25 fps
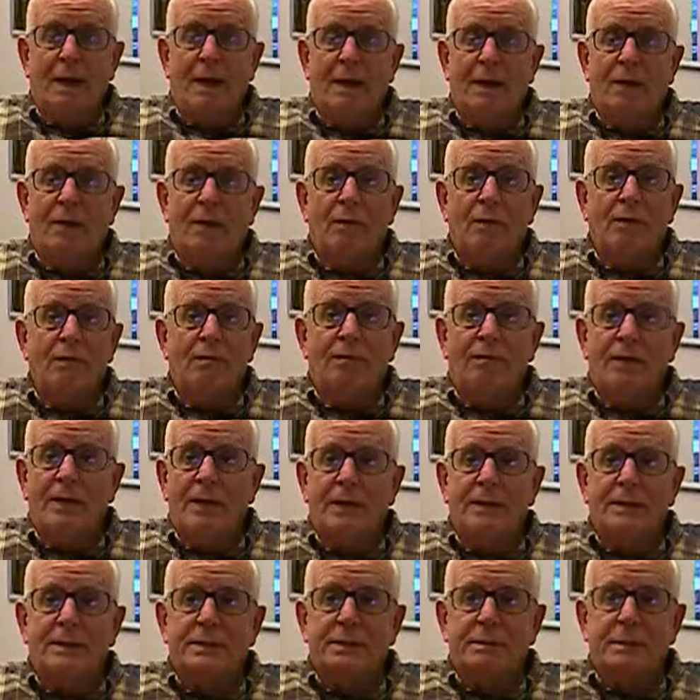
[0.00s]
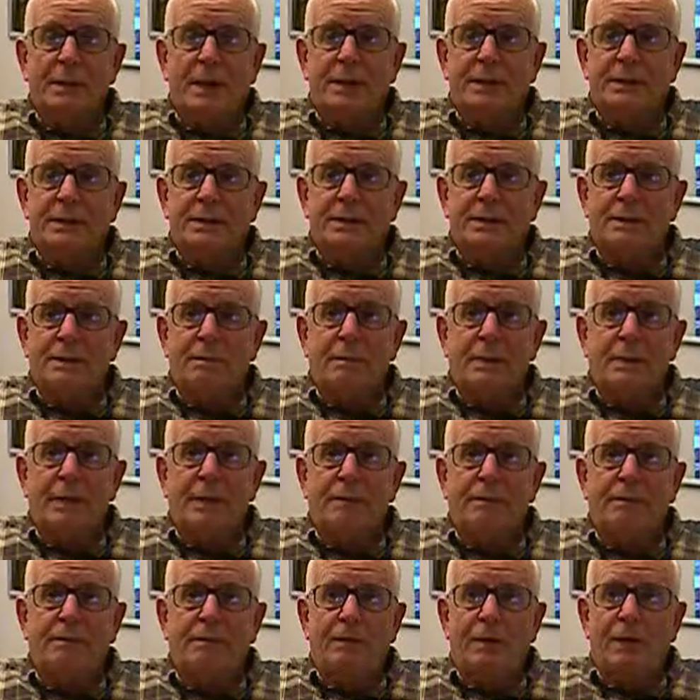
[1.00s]
I don't friend somebody just to
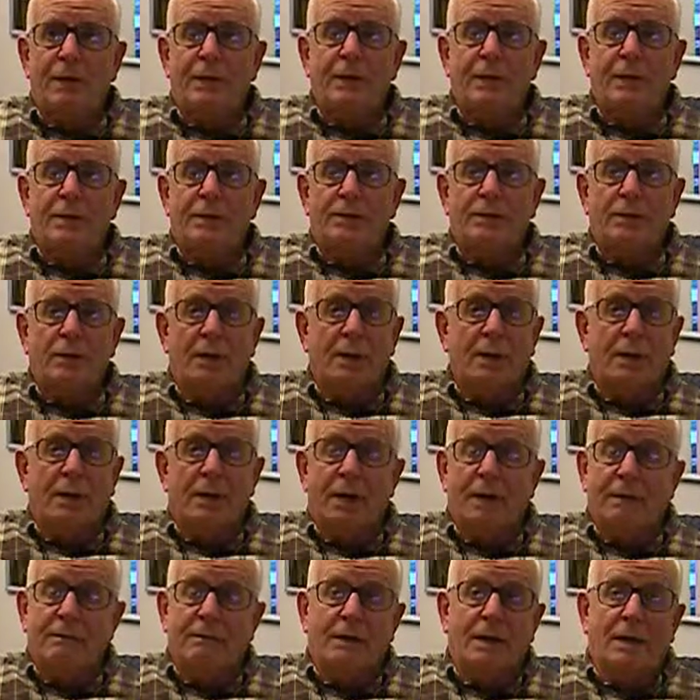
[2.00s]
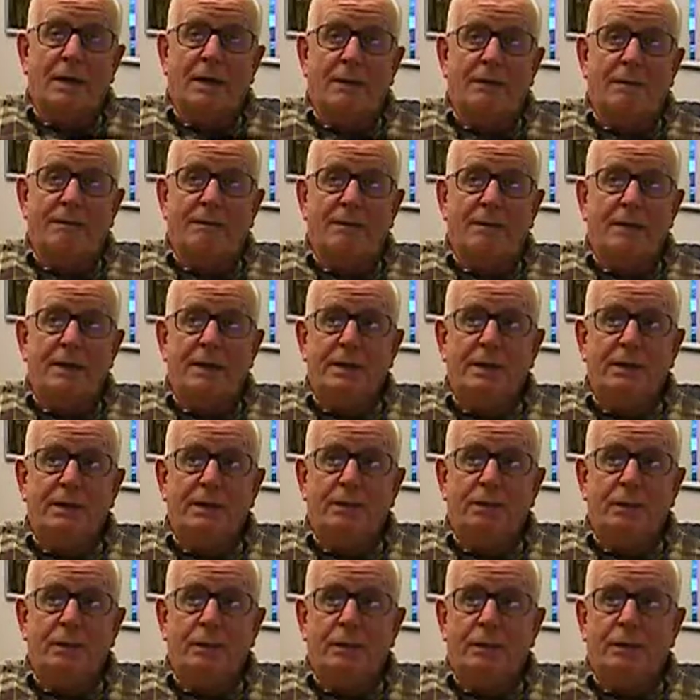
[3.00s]
be friending so I can have a lot of
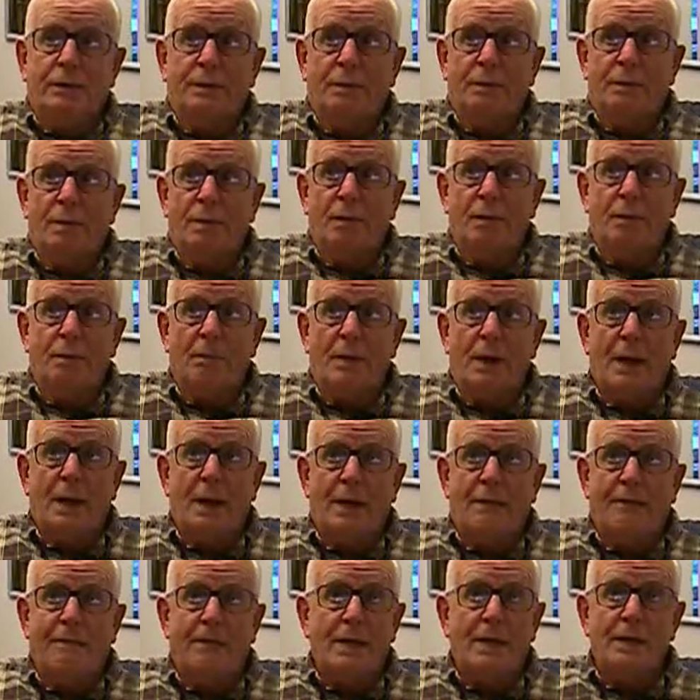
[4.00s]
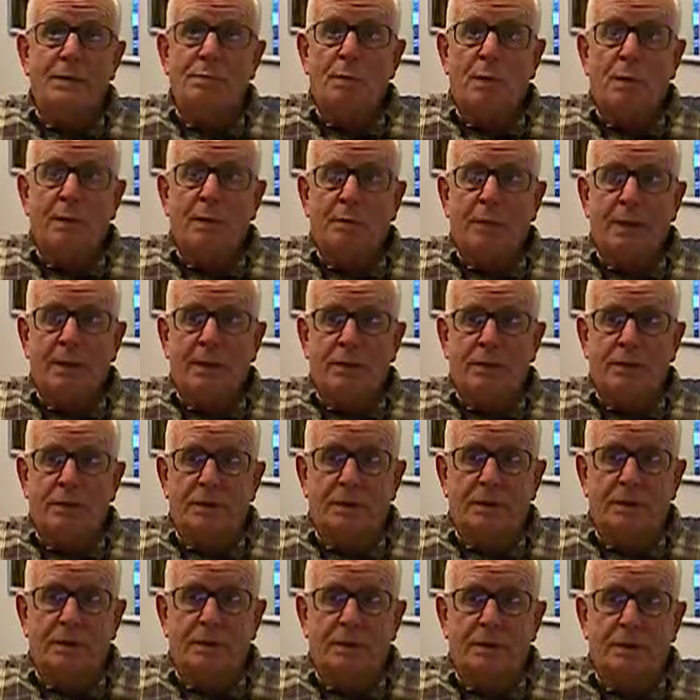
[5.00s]
friends on my Facebook
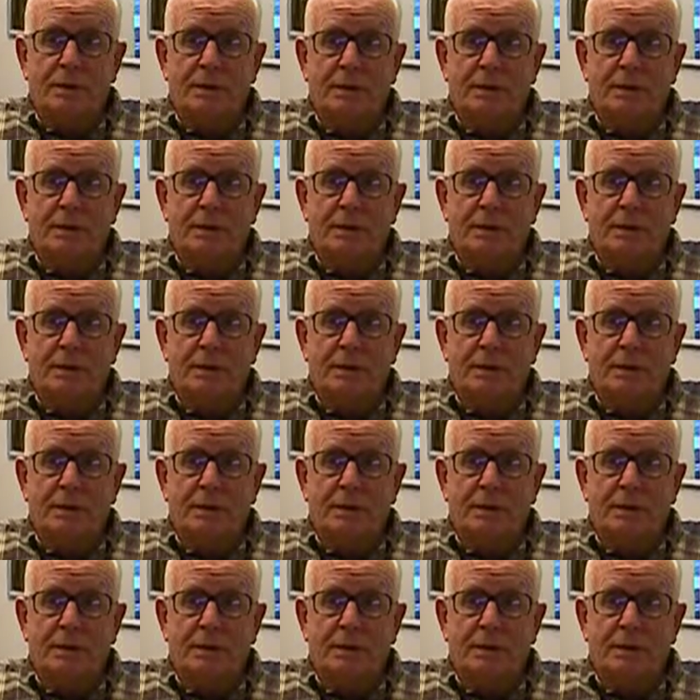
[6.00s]
page.